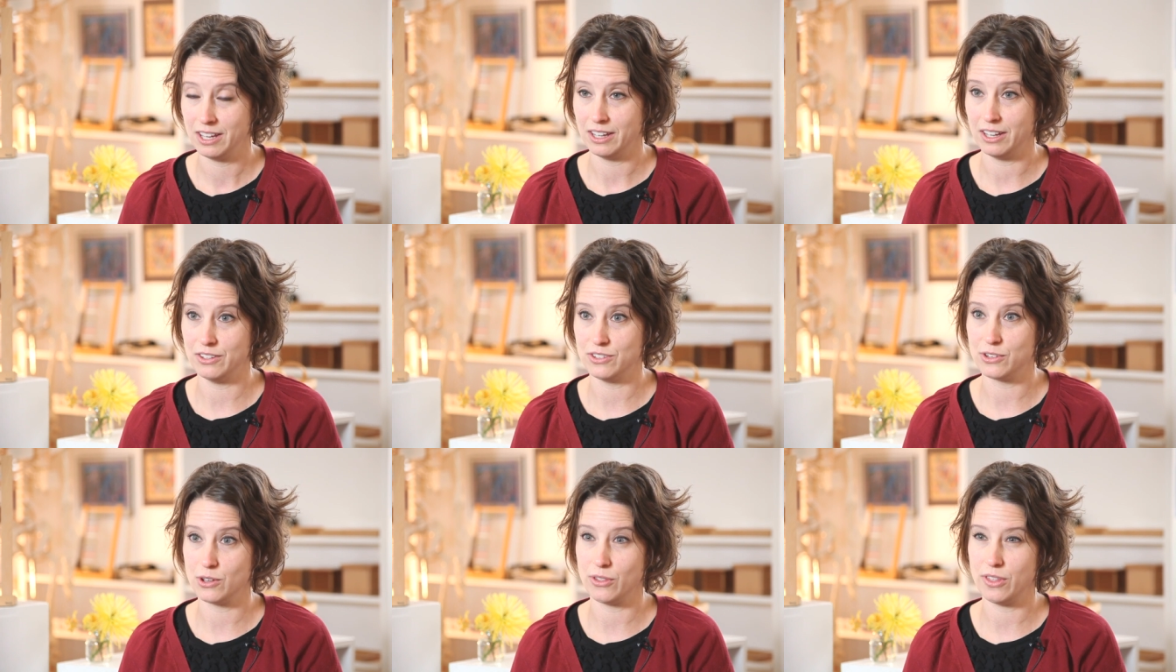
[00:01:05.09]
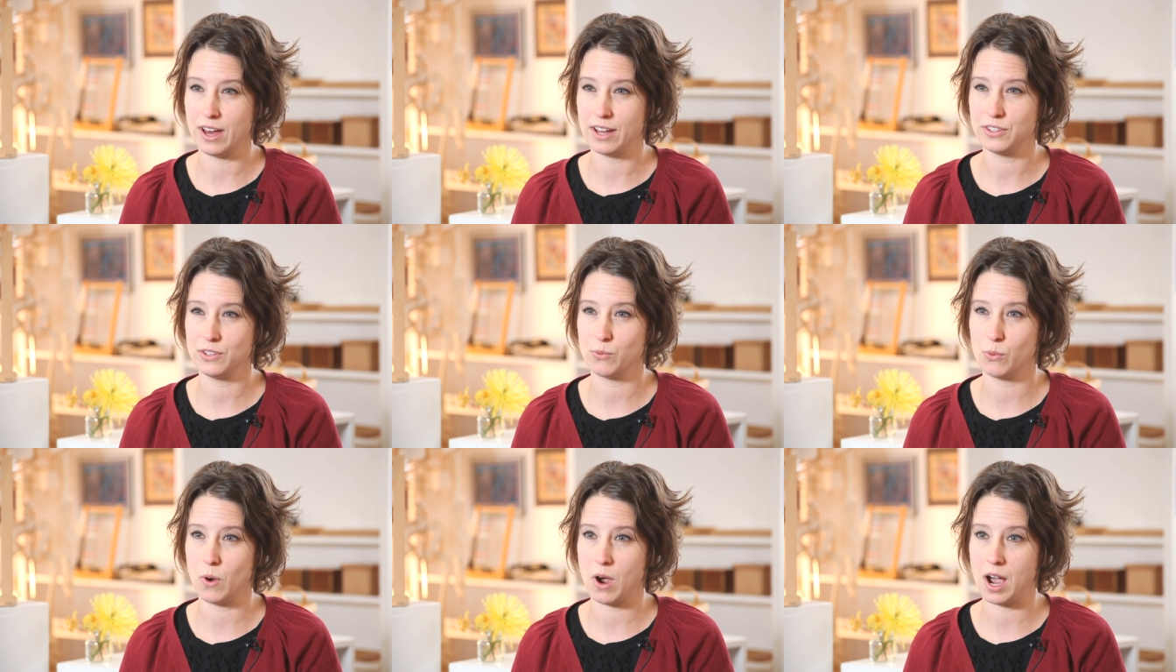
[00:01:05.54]
And so
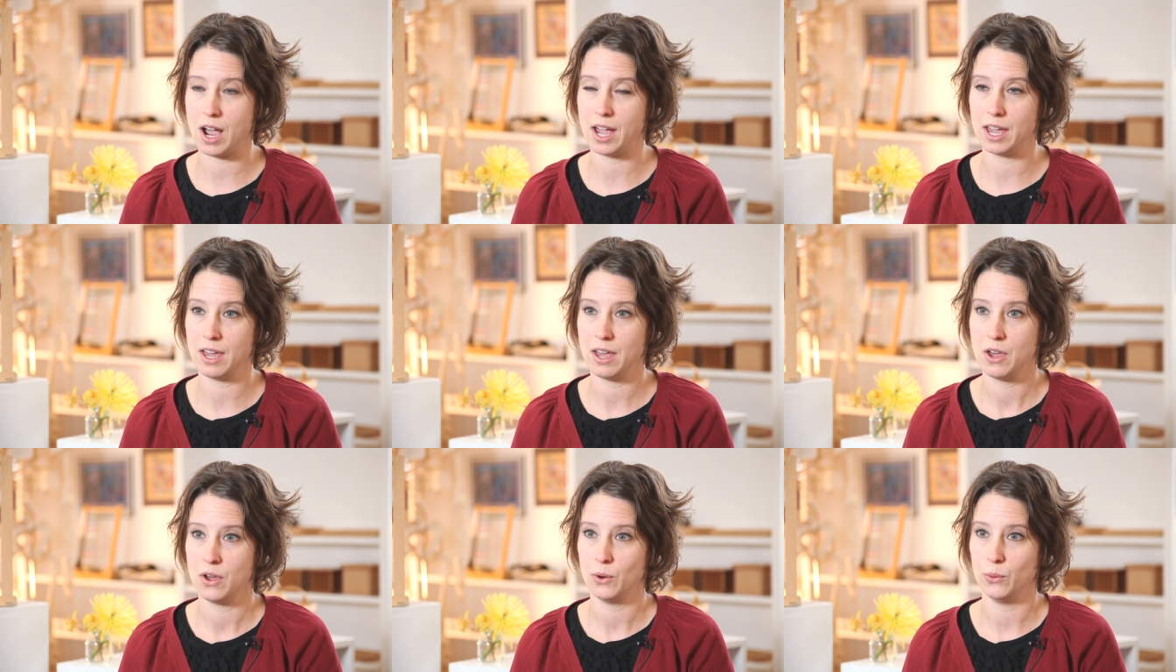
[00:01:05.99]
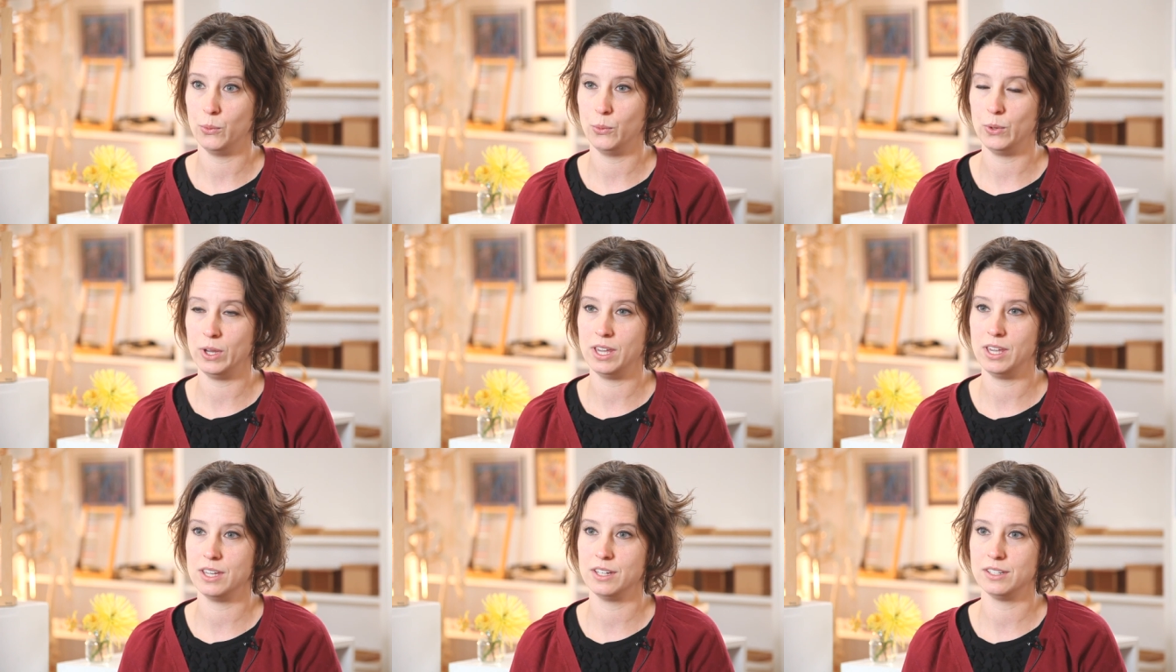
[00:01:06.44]
that's why
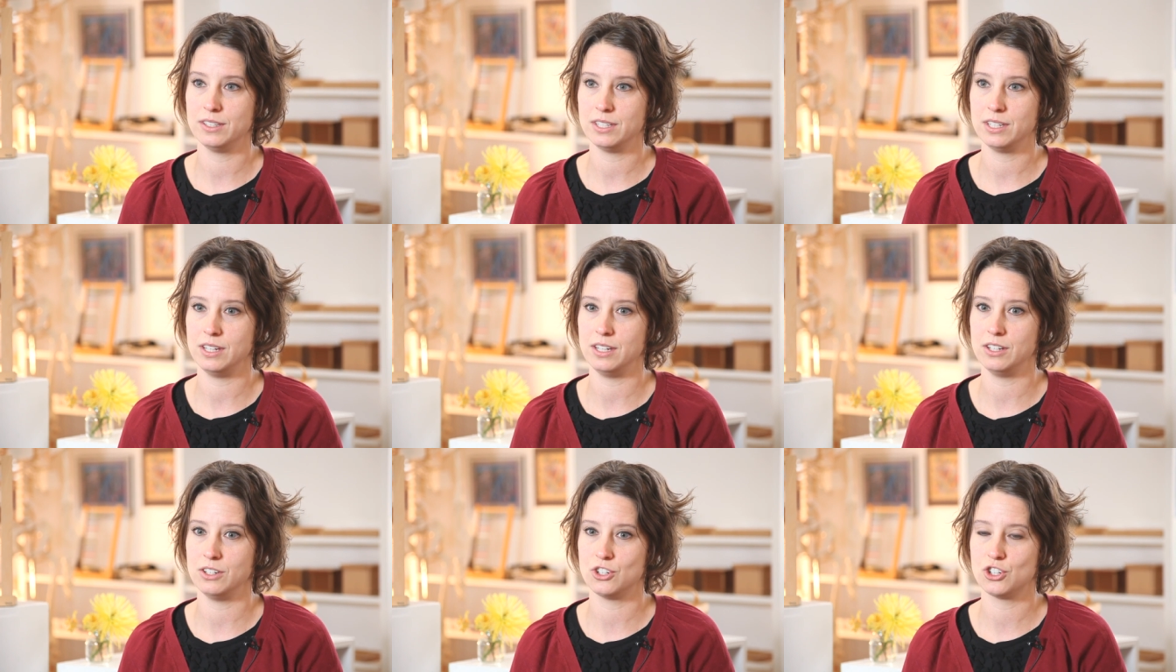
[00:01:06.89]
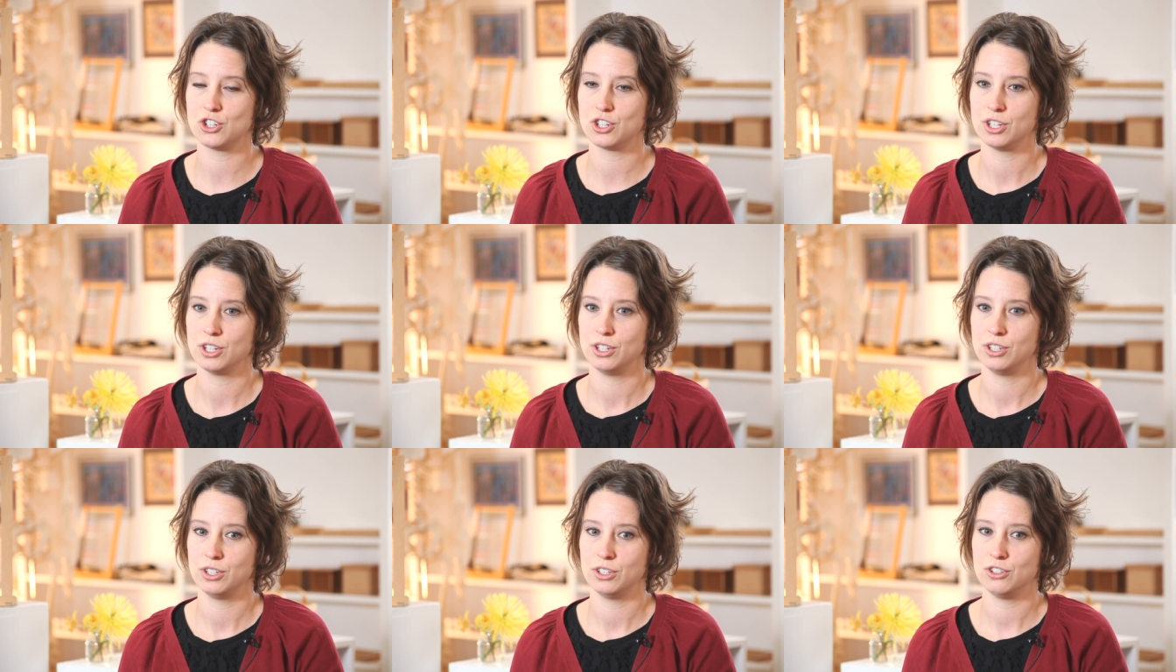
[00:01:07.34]
we teach
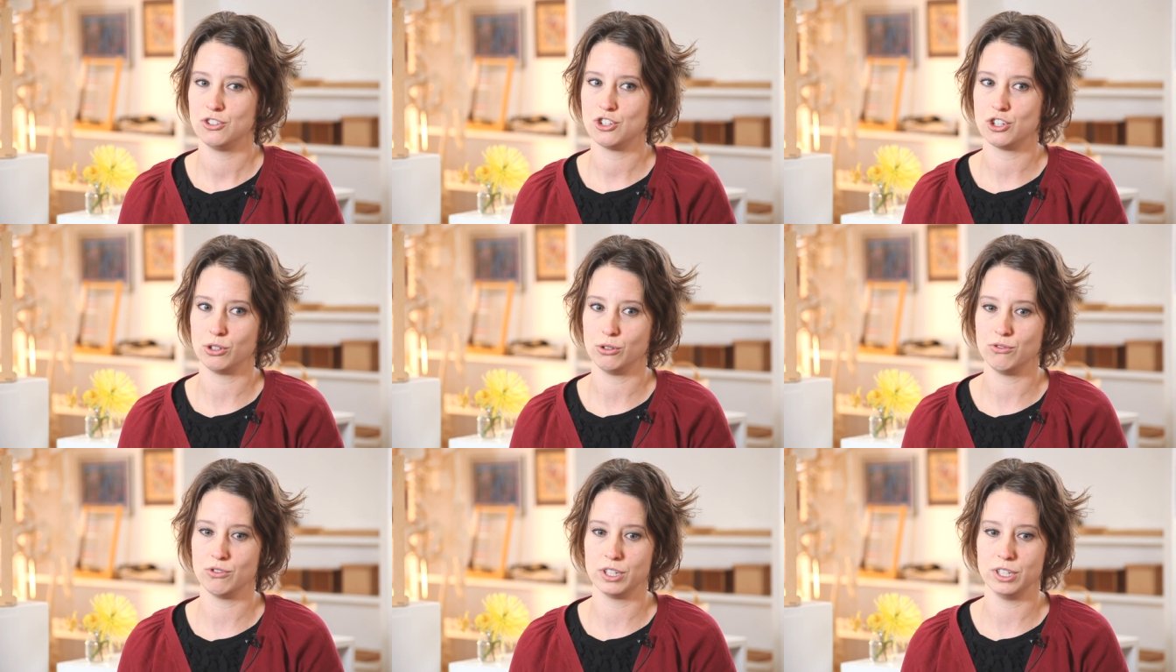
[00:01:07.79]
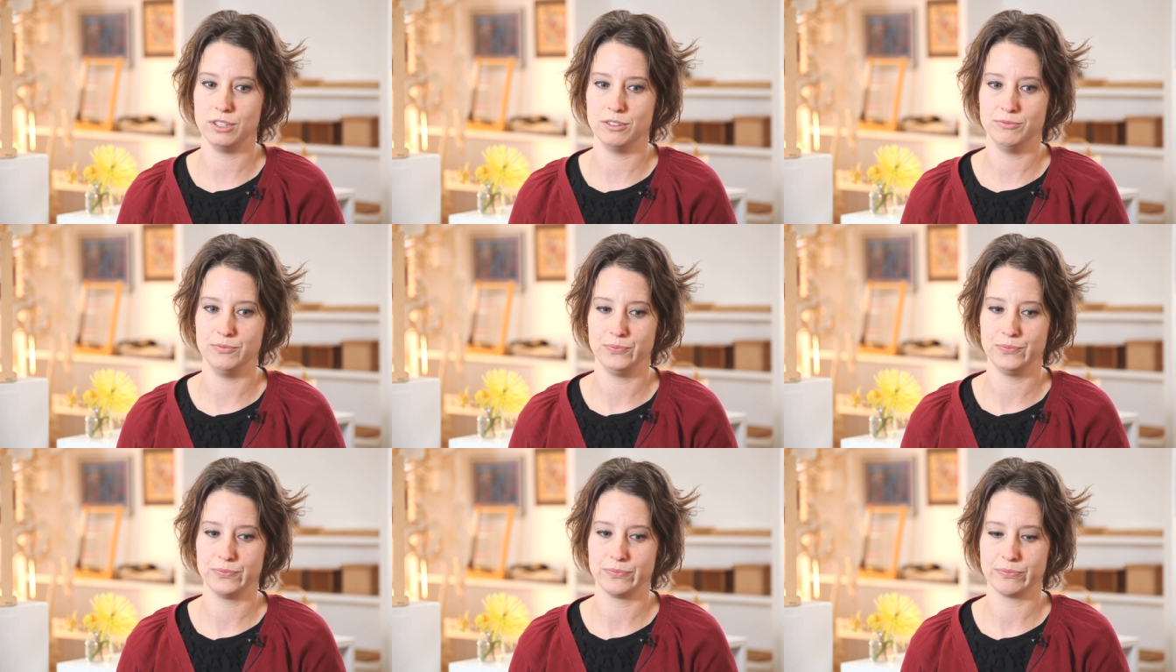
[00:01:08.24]
children